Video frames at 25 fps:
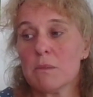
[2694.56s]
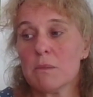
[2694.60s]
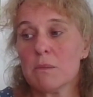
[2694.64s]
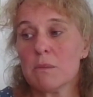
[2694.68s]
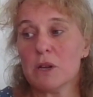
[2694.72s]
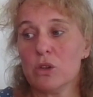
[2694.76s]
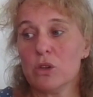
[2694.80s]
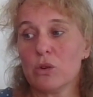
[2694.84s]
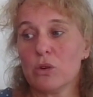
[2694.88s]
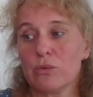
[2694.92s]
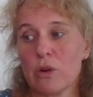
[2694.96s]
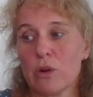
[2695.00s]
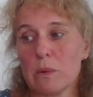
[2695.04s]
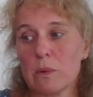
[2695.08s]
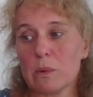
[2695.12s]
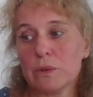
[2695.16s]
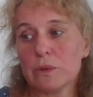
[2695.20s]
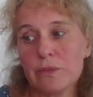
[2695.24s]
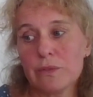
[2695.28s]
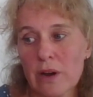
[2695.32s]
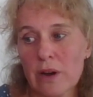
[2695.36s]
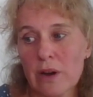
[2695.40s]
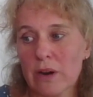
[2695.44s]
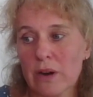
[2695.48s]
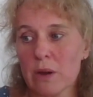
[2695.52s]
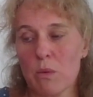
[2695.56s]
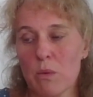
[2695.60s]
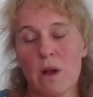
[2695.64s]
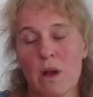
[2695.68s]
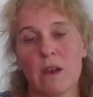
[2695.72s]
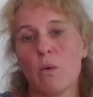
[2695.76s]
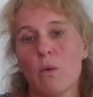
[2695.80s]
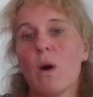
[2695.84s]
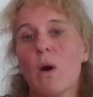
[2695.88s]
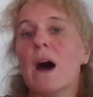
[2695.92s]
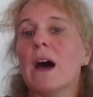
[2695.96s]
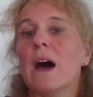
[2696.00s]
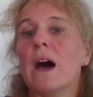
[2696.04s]
But Lord Robert was very well
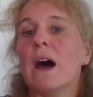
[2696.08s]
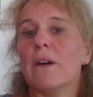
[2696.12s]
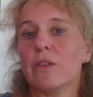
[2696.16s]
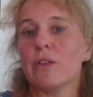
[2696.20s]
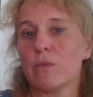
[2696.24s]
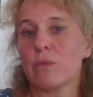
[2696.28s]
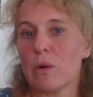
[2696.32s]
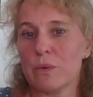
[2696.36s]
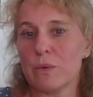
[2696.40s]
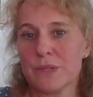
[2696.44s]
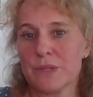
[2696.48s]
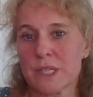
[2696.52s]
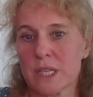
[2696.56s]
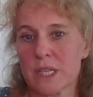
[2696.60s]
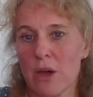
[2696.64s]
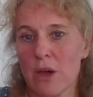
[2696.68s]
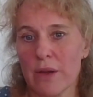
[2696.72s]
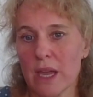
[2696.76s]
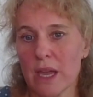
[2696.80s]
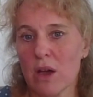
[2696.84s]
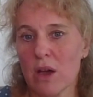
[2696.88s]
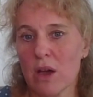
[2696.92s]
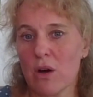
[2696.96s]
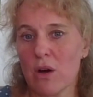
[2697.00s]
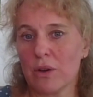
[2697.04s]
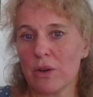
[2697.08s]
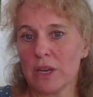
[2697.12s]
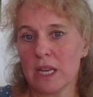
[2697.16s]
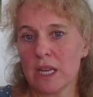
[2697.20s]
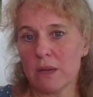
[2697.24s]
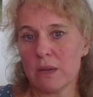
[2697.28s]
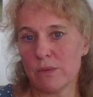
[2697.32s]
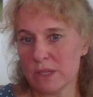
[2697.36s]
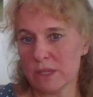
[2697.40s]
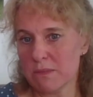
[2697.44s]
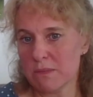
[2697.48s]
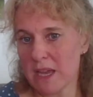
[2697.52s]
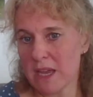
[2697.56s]
aware of what was going on, and
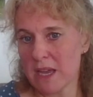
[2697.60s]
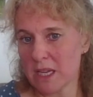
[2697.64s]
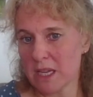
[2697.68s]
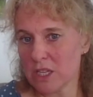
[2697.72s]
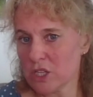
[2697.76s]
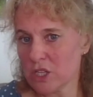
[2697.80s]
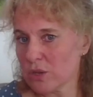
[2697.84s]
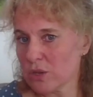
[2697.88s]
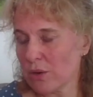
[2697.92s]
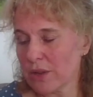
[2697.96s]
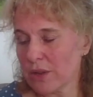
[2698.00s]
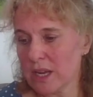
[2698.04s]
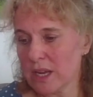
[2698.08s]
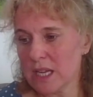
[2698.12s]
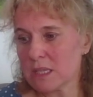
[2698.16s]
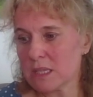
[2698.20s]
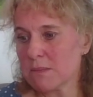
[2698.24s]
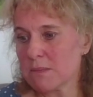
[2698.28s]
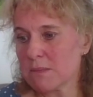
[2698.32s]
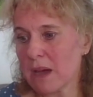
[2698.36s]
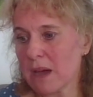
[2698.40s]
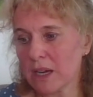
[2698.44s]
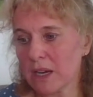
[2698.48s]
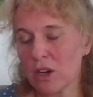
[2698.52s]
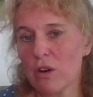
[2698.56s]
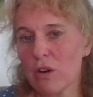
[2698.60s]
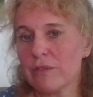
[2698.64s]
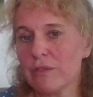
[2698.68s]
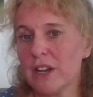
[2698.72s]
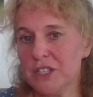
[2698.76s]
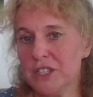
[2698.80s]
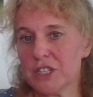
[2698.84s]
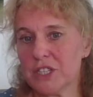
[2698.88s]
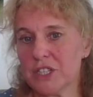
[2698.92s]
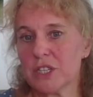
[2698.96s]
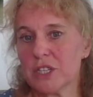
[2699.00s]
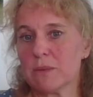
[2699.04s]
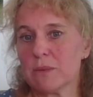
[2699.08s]
he was making sure that his men got
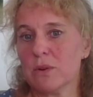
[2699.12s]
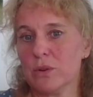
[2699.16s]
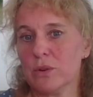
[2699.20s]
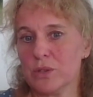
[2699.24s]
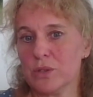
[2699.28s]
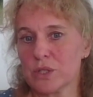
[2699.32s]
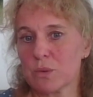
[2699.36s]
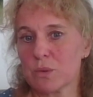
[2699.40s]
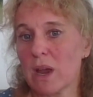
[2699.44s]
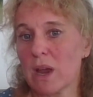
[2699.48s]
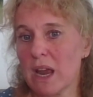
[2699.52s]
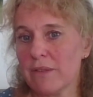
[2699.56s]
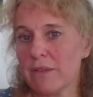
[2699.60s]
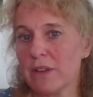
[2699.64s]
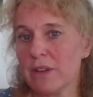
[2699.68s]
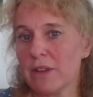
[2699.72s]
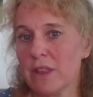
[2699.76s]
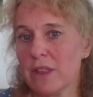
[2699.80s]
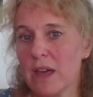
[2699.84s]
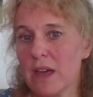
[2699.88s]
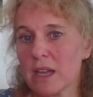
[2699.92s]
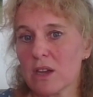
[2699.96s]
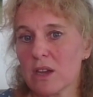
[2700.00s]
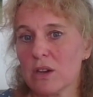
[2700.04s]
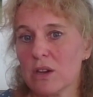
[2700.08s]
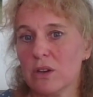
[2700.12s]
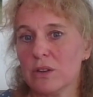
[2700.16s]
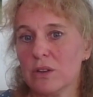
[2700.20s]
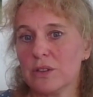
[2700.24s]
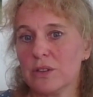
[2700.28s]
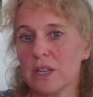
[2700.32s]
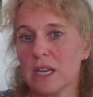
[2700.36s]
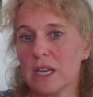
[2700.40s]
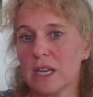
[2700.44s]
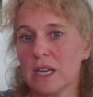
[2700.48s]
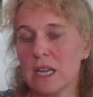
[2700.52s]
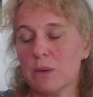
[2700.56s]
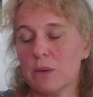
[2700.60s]
vegetables whenever they
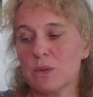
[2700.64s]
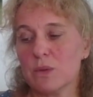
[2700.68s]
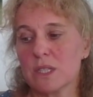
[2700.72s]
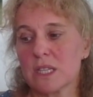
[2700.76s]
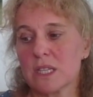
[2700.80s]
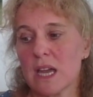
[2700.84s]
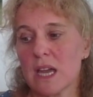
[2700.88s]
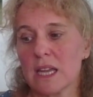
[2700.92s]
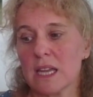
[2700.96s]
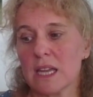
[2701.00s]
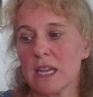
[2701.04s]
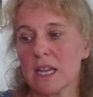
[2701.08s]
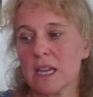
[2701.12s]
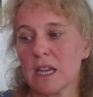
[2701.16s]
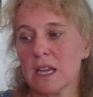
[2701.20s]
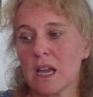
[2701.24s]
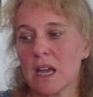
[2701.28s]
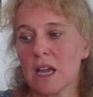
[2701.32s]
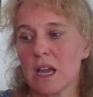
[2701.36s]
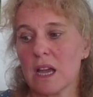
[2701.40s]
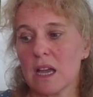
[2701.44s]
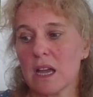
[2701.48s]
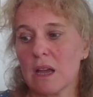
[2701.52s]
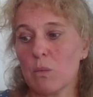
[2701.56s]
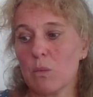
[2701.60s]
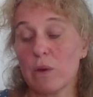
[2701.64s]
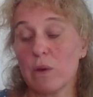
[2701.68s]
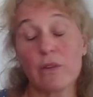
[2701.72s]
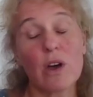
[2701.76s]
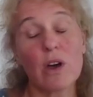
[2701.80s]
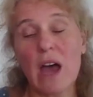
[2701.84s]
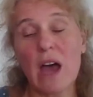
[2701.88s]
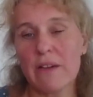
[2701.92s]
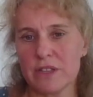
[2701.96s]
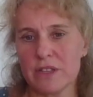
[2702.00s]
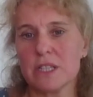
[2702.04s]
could, and he was we've got